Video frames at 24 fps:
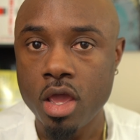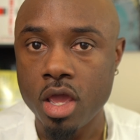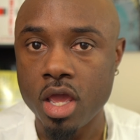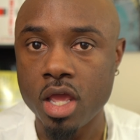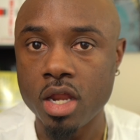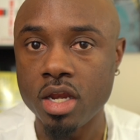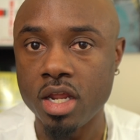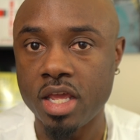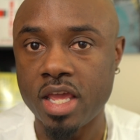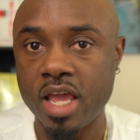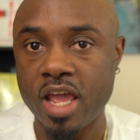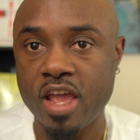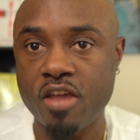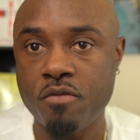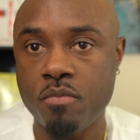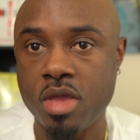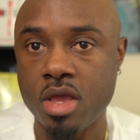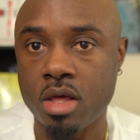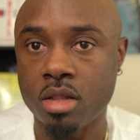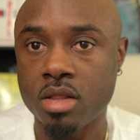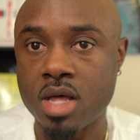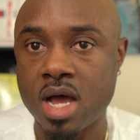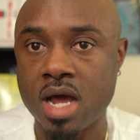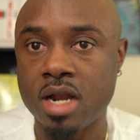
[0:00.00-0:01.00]
and gave
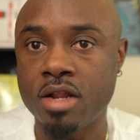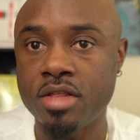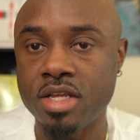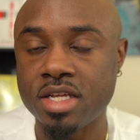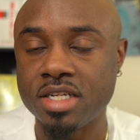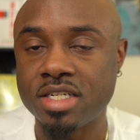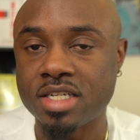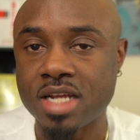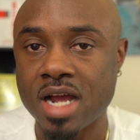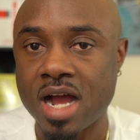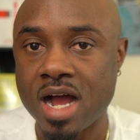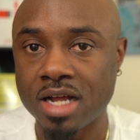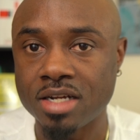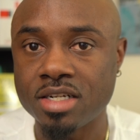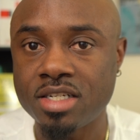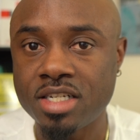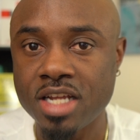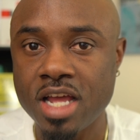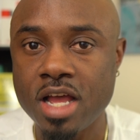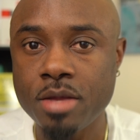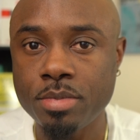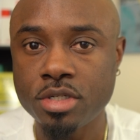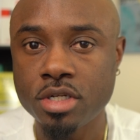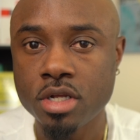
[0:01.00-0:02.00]
me a lot of these
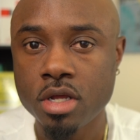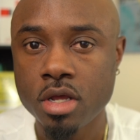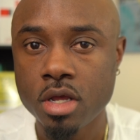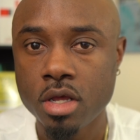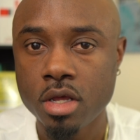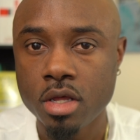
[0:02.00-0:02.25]
concepts